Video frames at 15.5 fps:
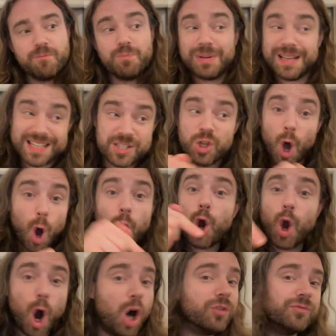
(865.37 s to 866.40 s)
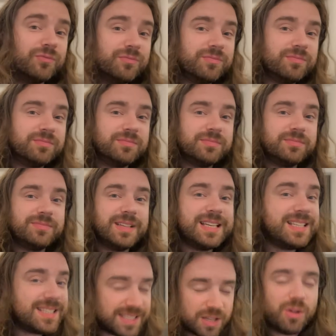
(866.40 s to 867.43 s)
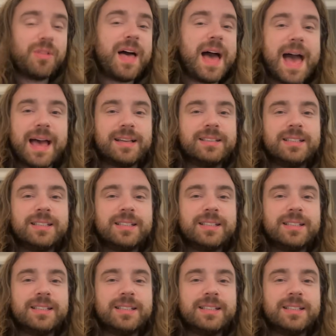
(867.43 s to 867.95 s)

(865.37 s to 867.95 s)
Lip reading: But he's not gone. He's still there.